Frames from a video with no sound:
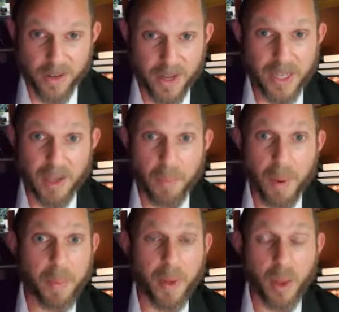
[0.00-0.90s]
Some
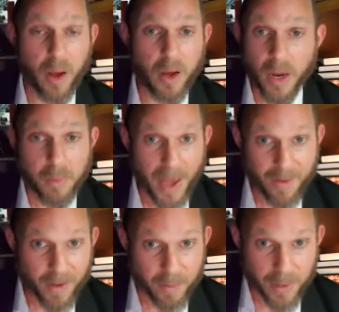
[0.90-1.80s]
people are going to be
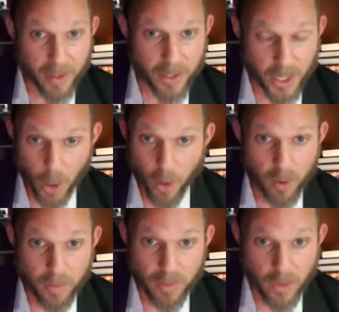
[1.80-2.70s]
having meals at
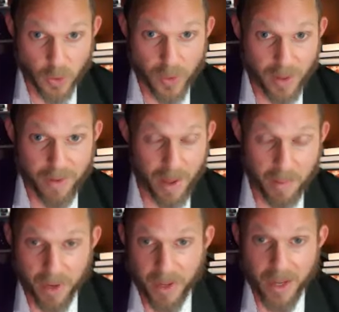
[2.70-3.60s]
home just with their
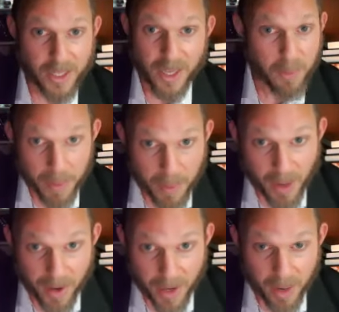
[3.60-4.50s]
family, and some people are
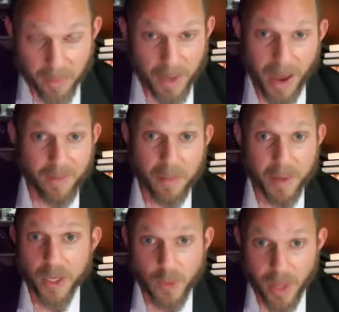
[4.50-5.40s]
going to be having
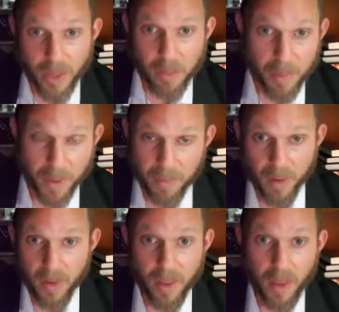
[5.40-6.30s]
meals with other people.
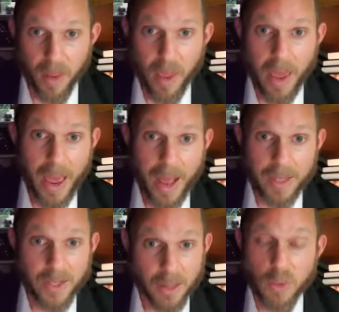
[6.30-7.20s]
And
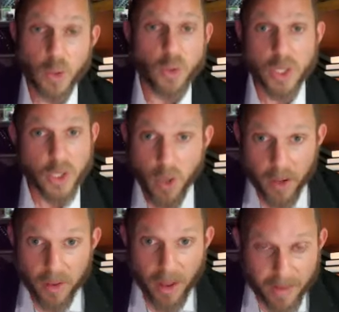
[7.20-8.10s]
some shuls are starting
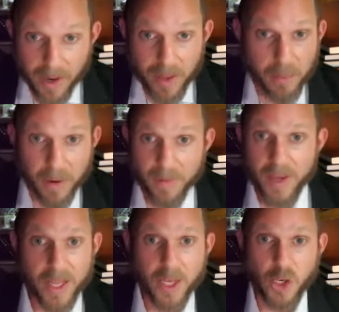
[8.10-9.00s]
to have a little bit of
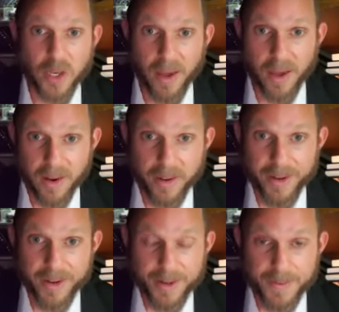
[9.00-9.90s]
kiddush again.
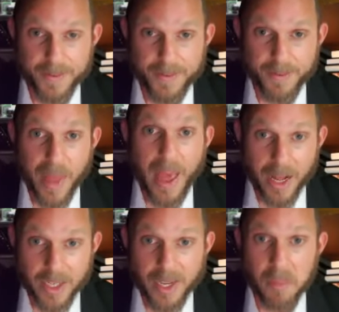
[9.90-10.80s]
And
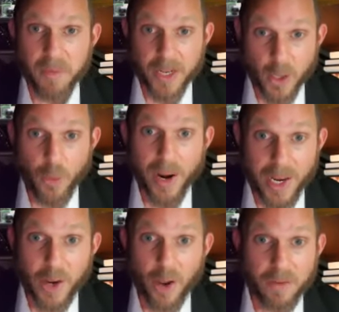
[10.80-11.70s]
some of us are really
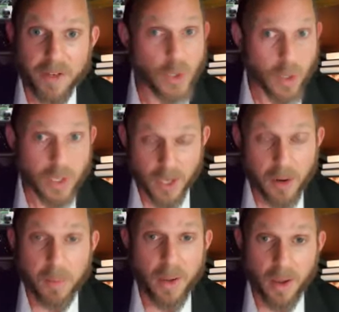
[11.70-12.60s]
nervous what's going to
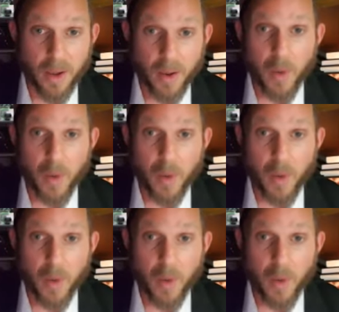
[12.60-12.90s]
be when